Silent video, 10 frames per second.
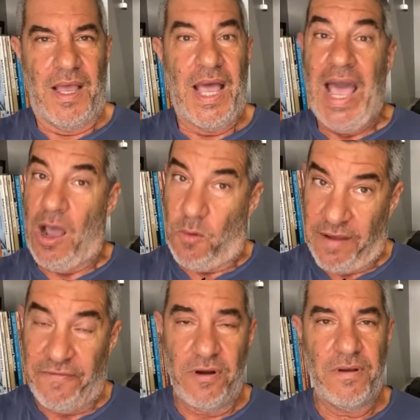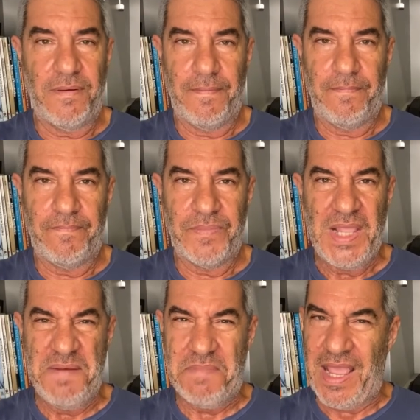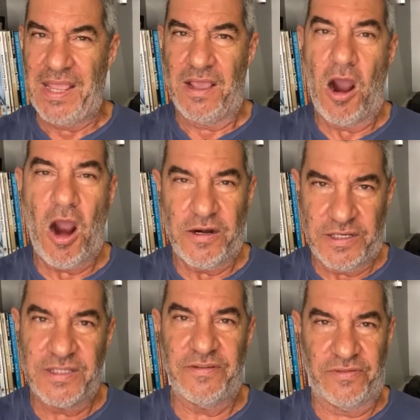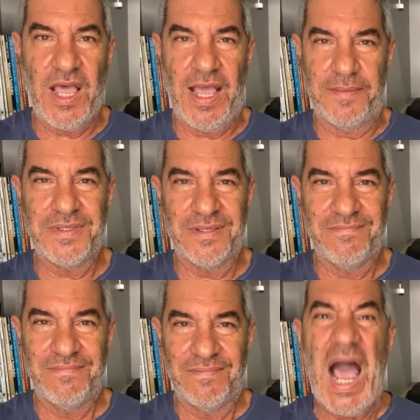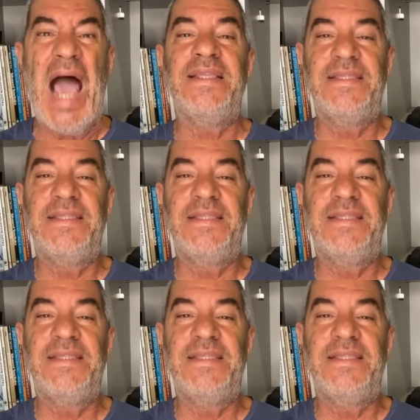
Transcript: However, in my hardest of times, I